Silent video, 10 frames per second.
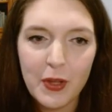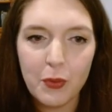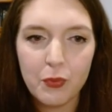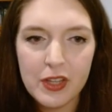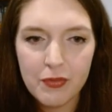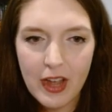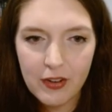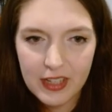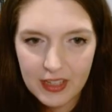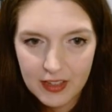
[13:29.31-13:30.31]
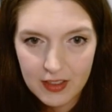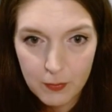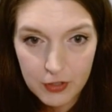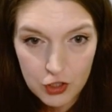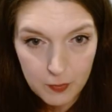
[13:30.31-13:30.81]
rerouting the
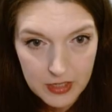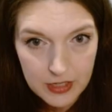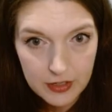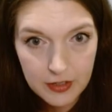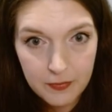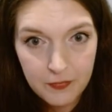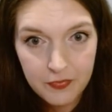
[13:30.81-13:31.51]
bishop here